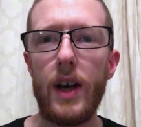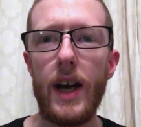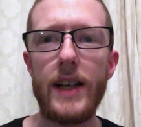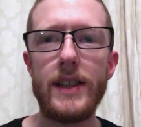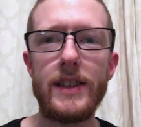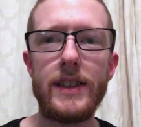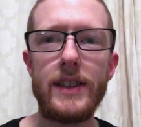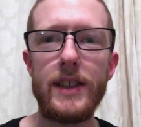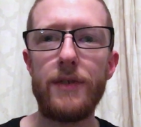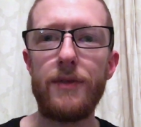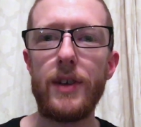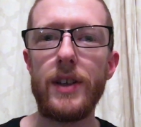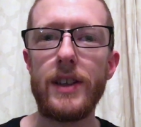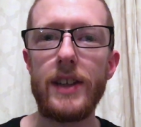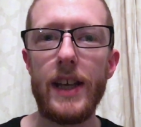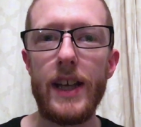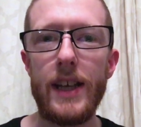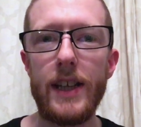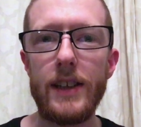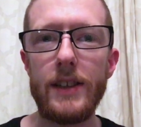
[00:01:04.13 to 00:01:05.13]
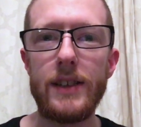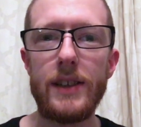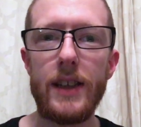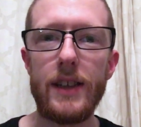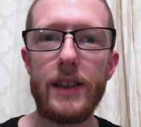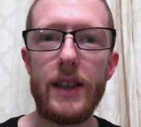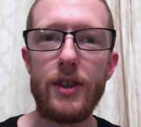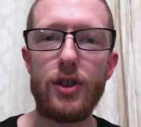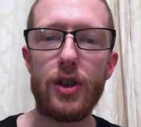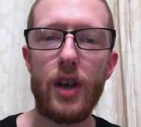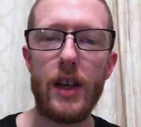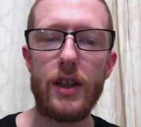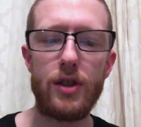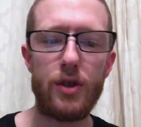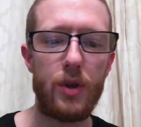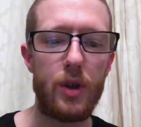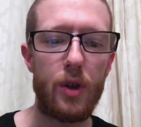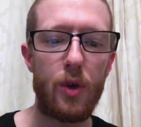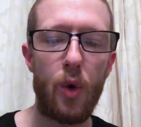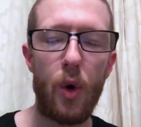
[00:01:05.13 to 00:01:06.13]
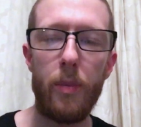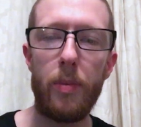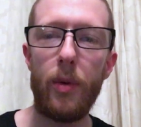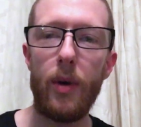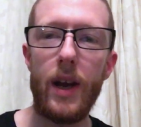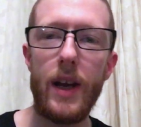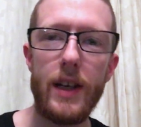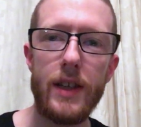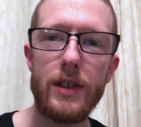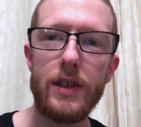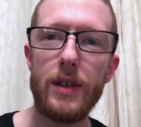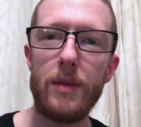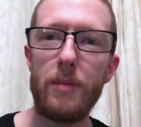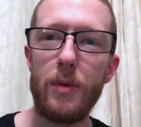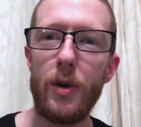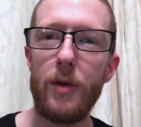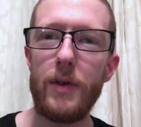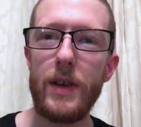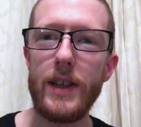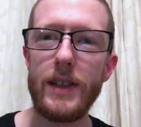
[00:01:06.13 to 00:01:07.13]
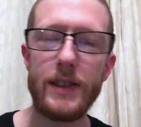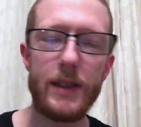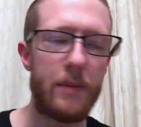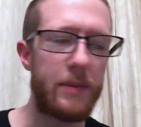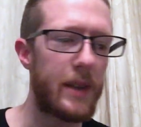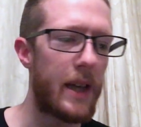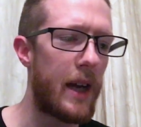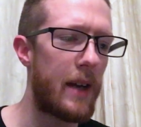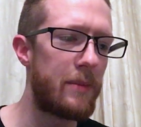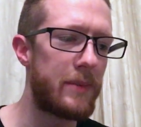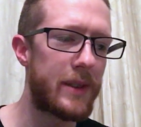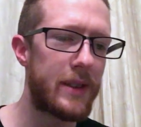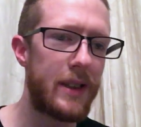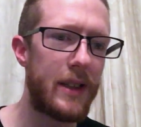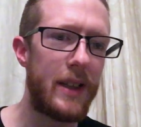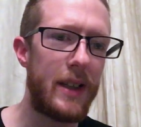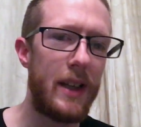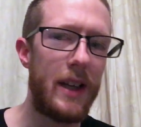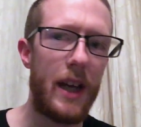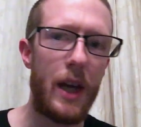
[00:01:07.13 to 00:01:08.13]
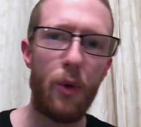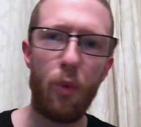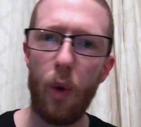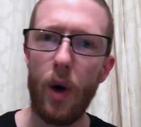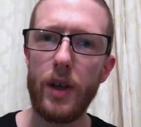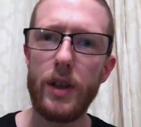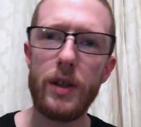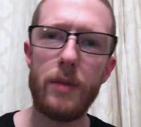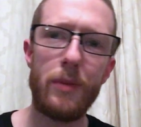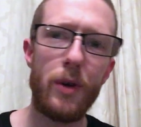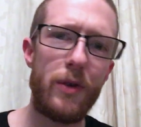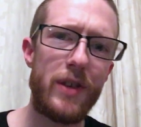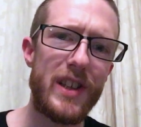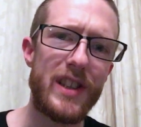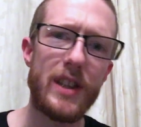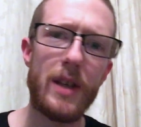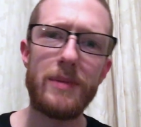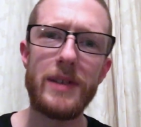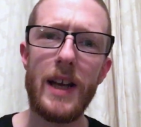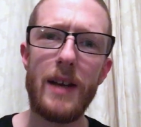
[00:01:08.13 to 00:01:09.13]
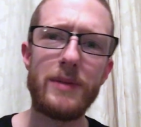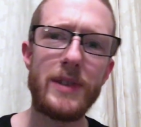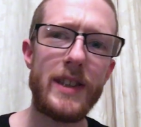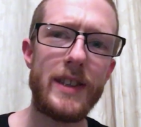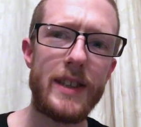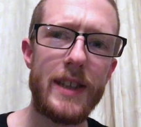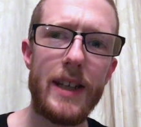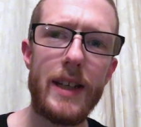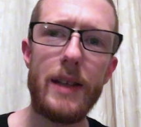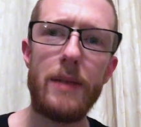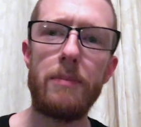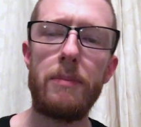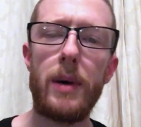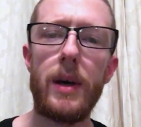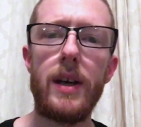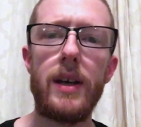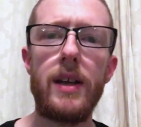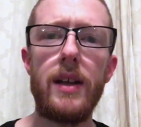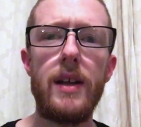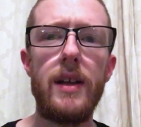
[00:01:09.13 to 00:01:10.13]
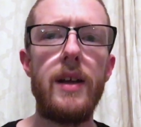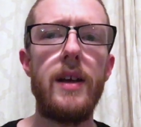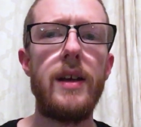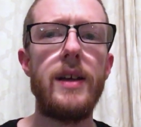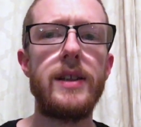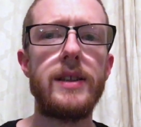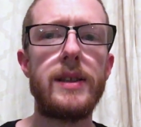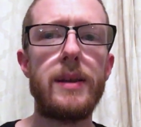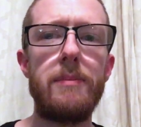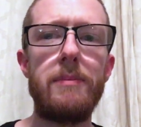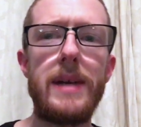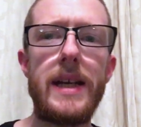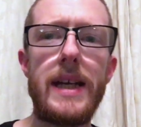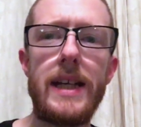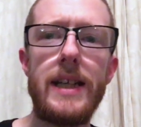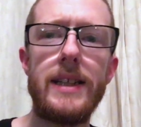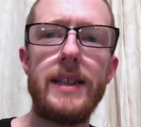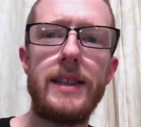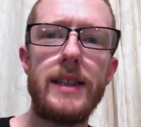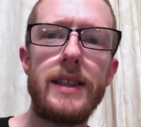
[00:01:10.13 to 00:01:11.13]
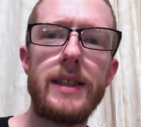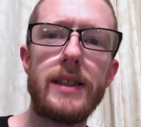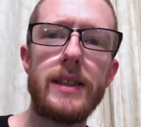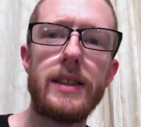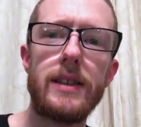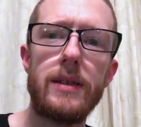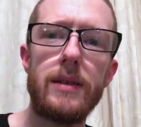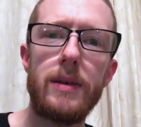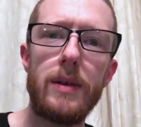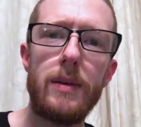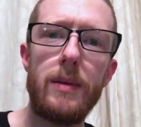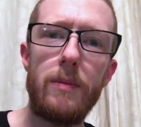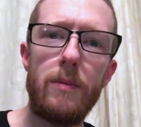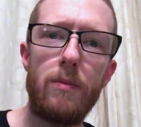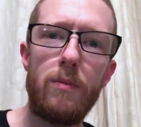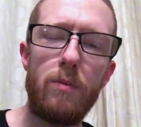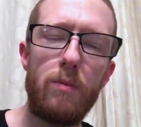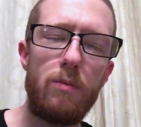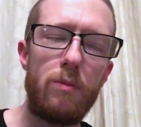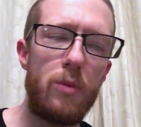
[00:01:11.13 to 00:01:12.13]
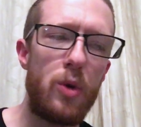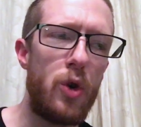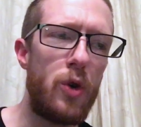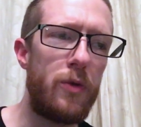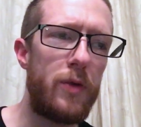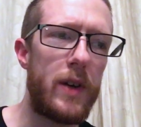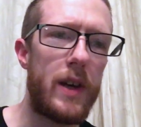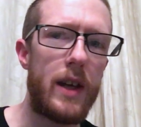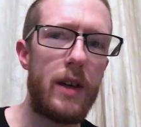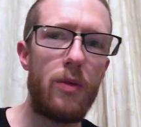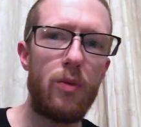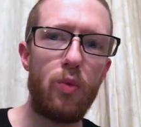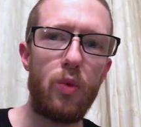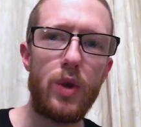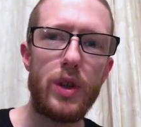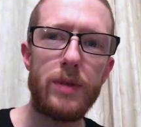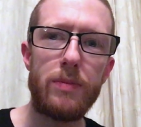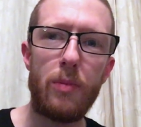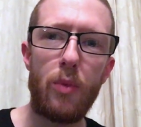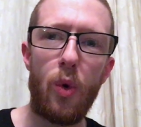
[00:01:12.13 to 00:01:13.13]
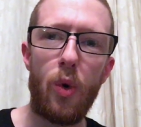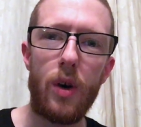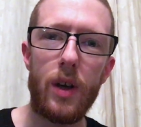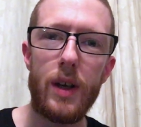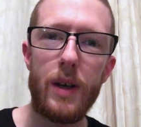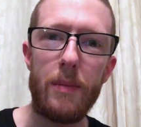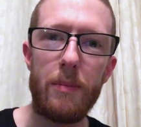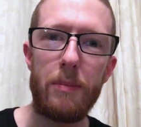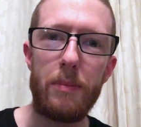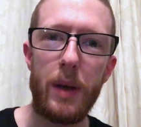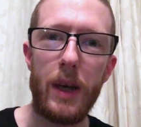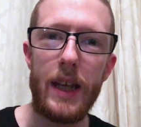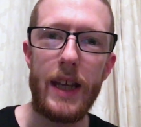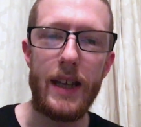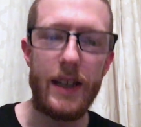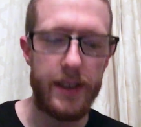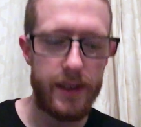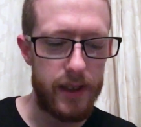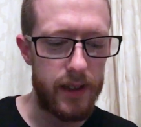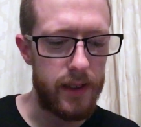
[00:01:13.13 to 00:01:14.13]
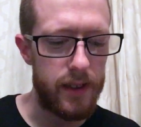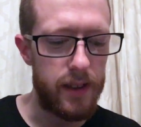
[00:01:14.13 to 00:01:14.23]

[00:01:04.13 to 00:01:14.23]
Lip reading: kinds of different things that they try to incorporate into the movie. And sometimes it worked in the movie and sometimes it didn't. But to me, this movie was more complete.